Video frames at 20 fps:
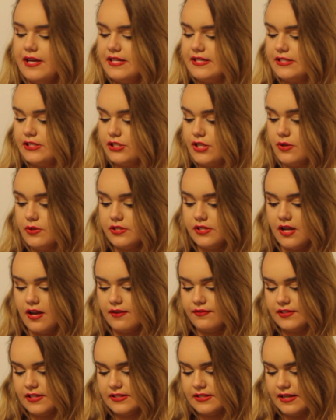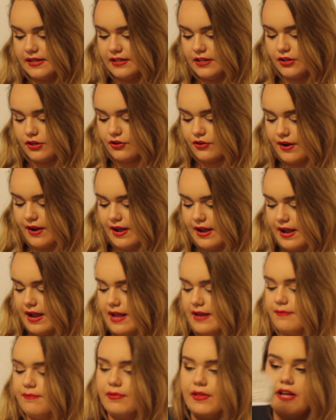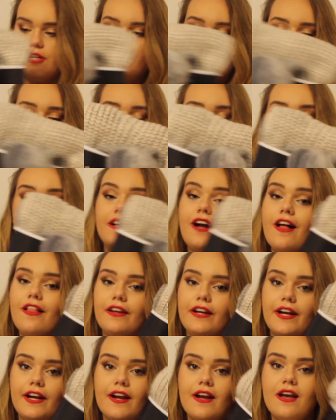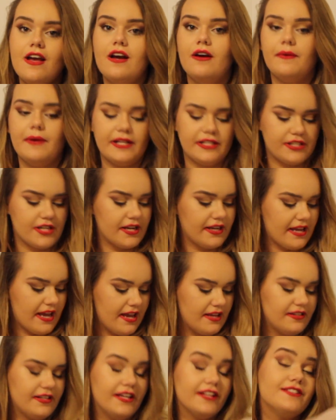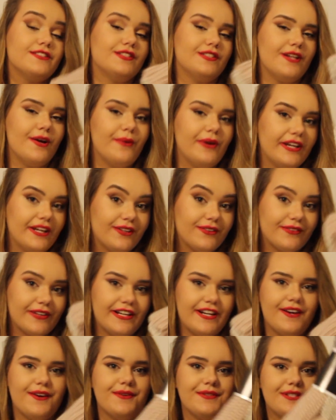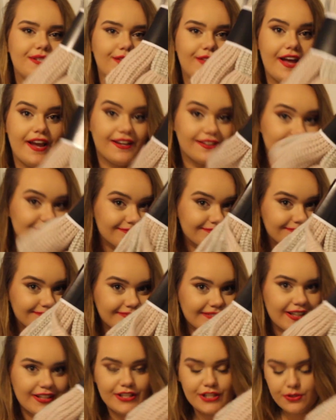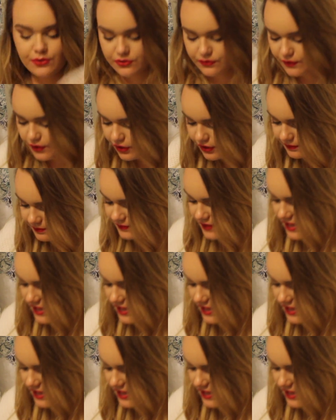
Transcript: It's so soft. It's like a gray and blush pink color, which again, it's snowing in Reno, so like useful.